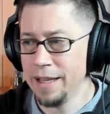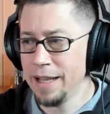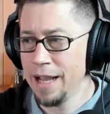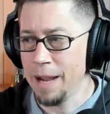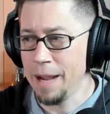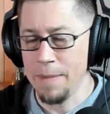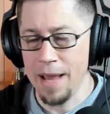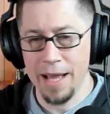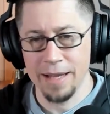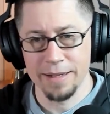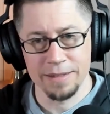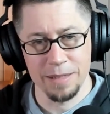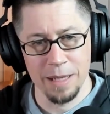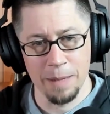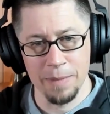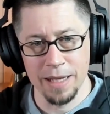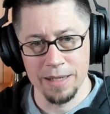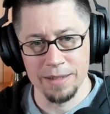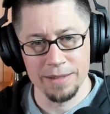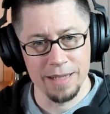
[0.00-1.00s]
I'm not
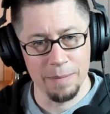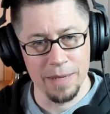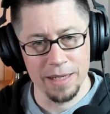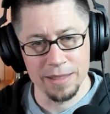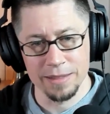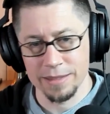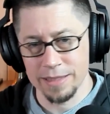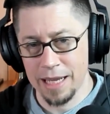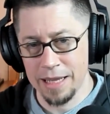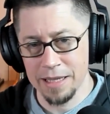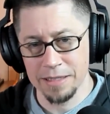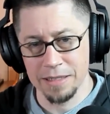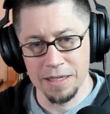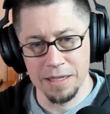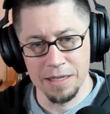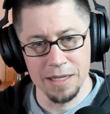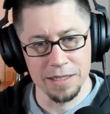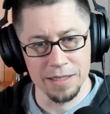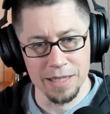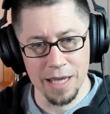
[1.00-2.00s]
saying this to
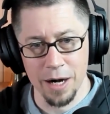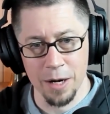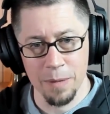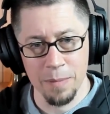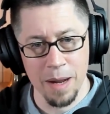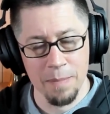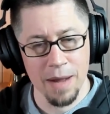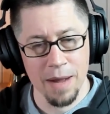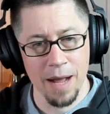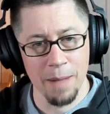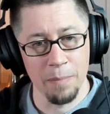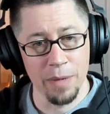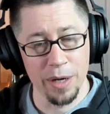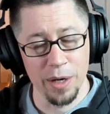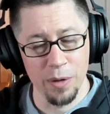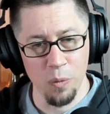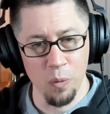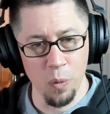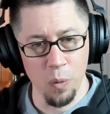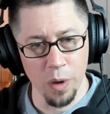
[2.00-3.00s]
dishonor my mom, but
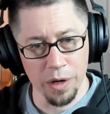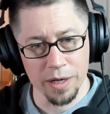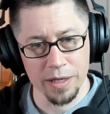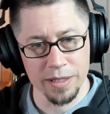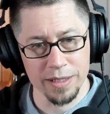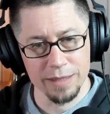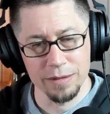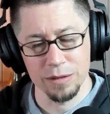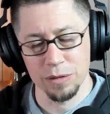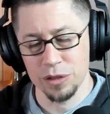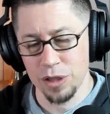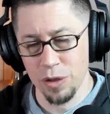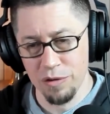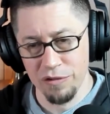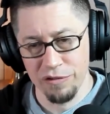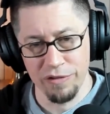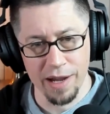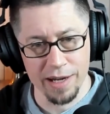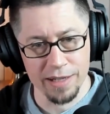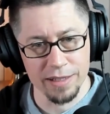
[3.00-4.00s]
it worked. It's so
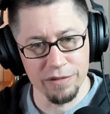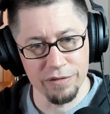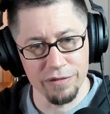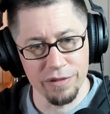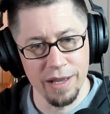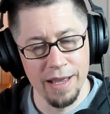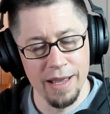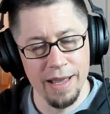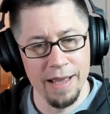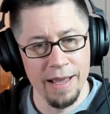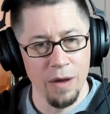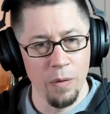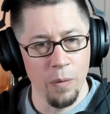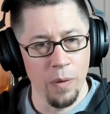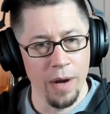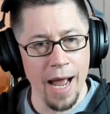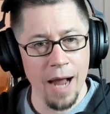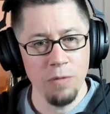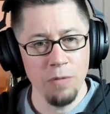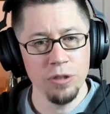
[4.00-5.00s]
effective.
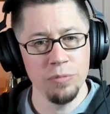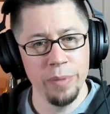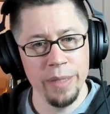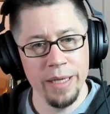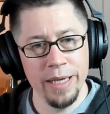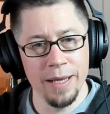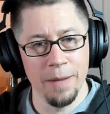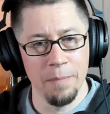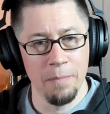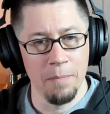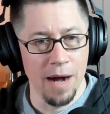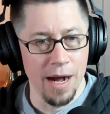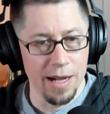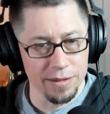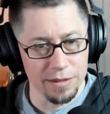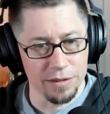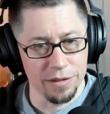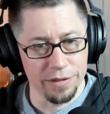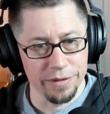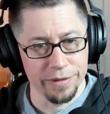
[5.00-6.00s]
When I was being a
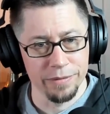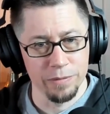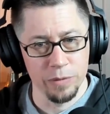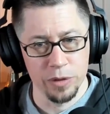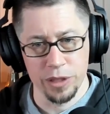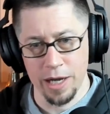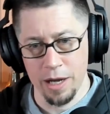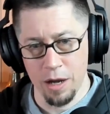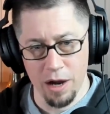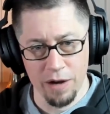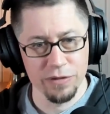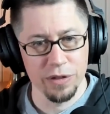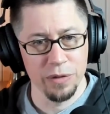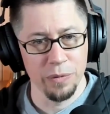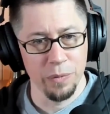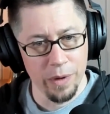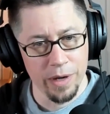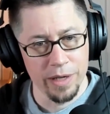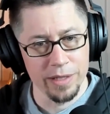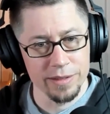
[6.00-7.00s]
monster, which I often
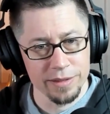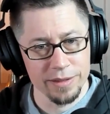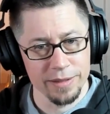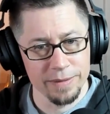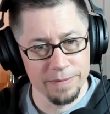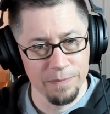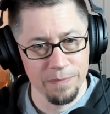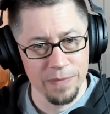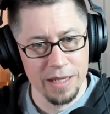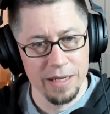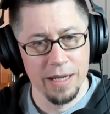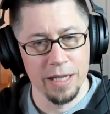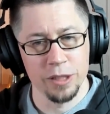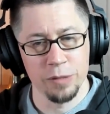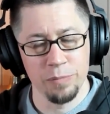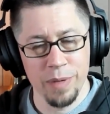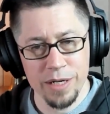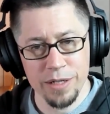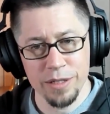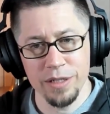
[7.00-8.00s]
was,
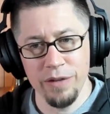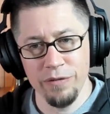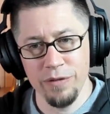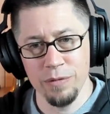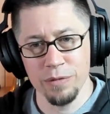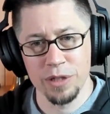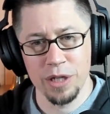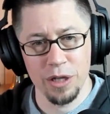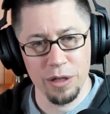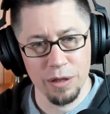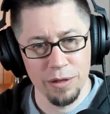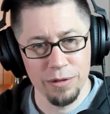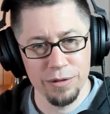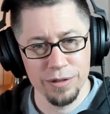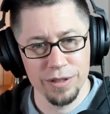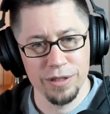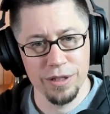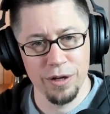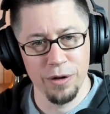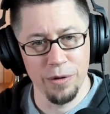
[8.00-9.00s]
especially if it was
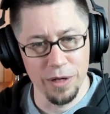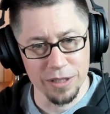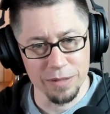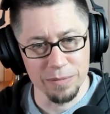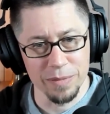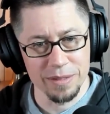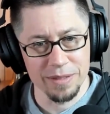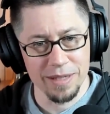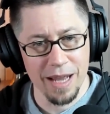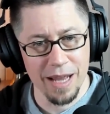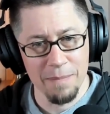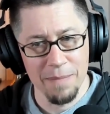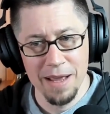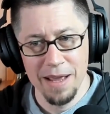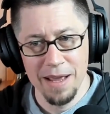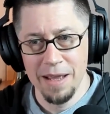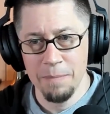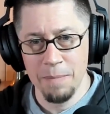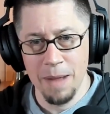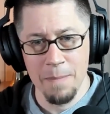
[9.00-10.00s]
close to Christmas time,
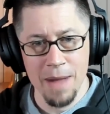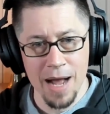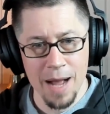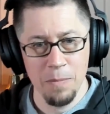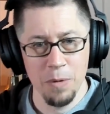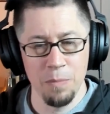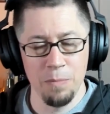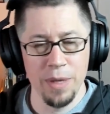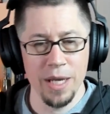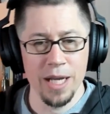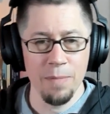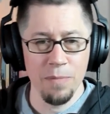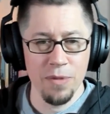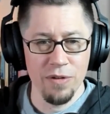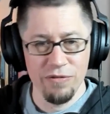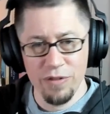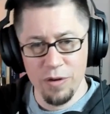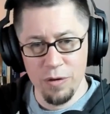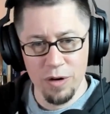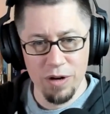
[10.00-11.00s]
my mom would pick up the
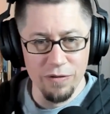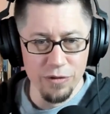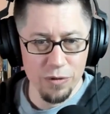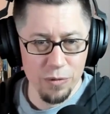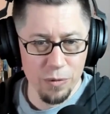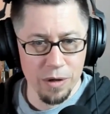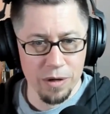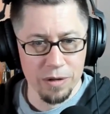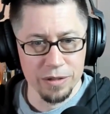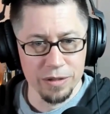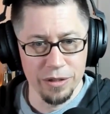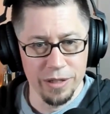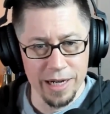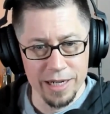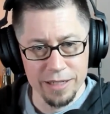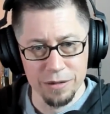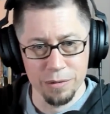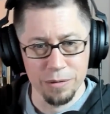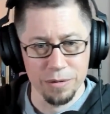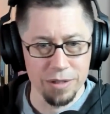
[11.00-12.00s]
phone off the wall, and you
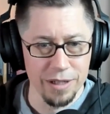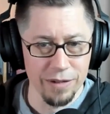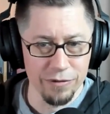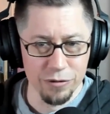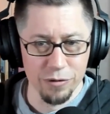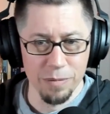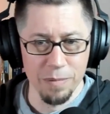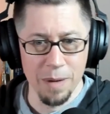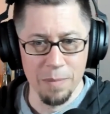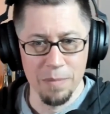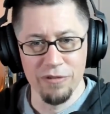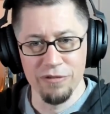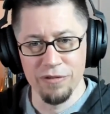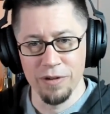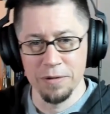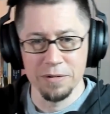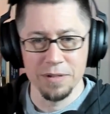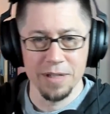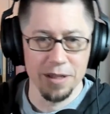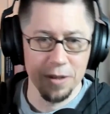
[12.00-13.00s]
guys are old enough to remember
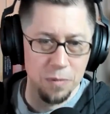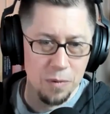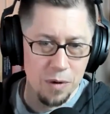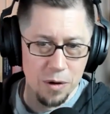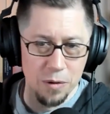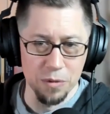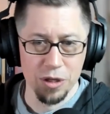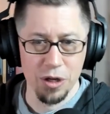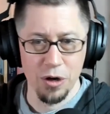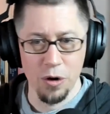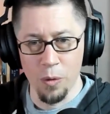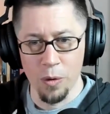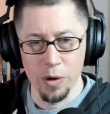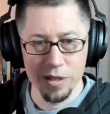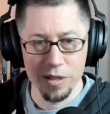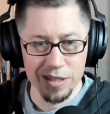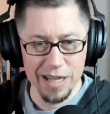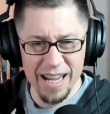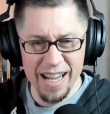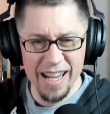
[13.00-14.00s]
phones on the wall with
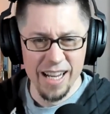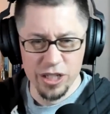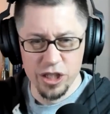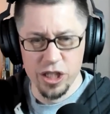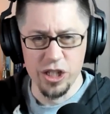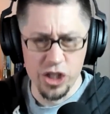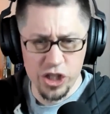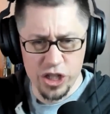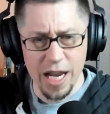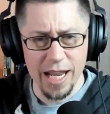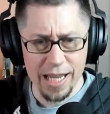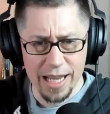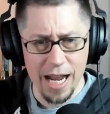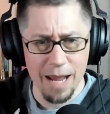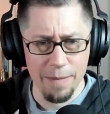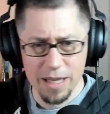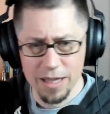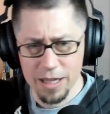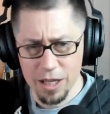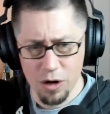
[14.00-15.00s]
cords, and she'd shake it
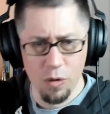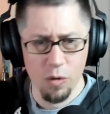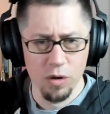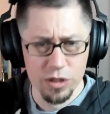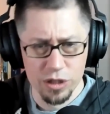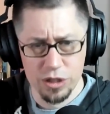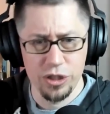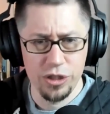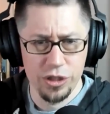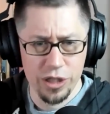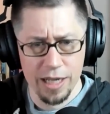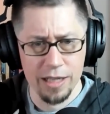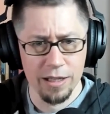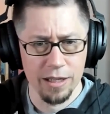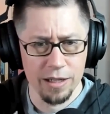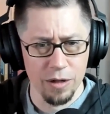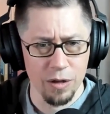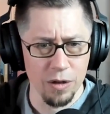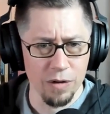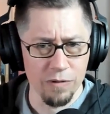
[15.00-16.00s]
at me and the cords
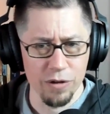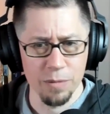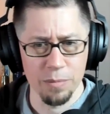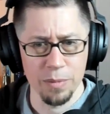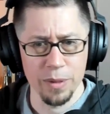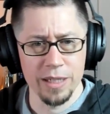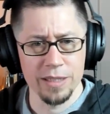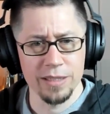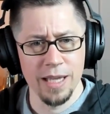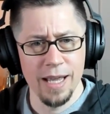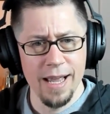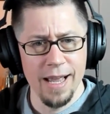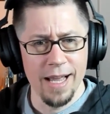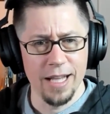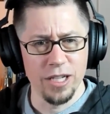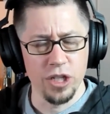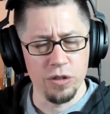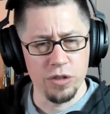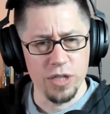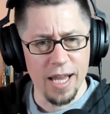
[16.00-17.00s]
jiggling all over the place.
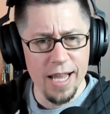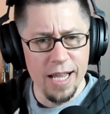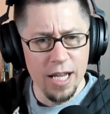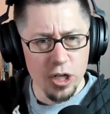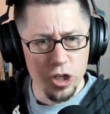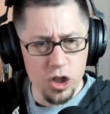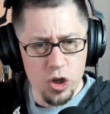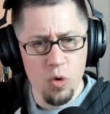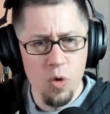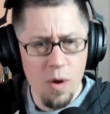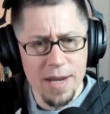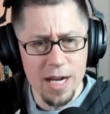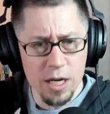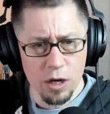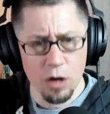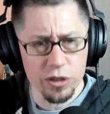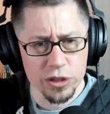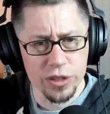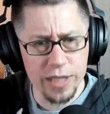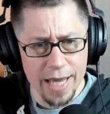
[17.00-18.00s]
And she'd say, "Do you want me to
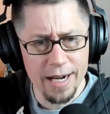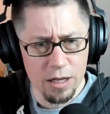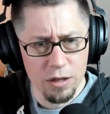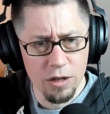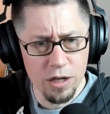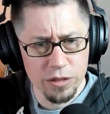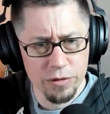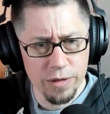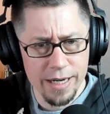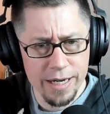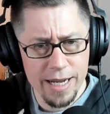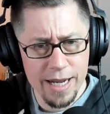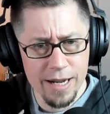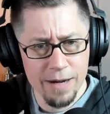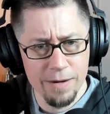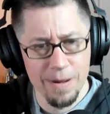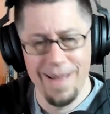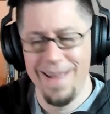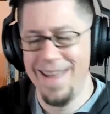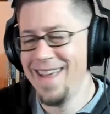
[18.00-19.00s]
call Santa Claus right
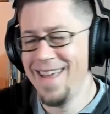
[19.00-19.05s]
now?"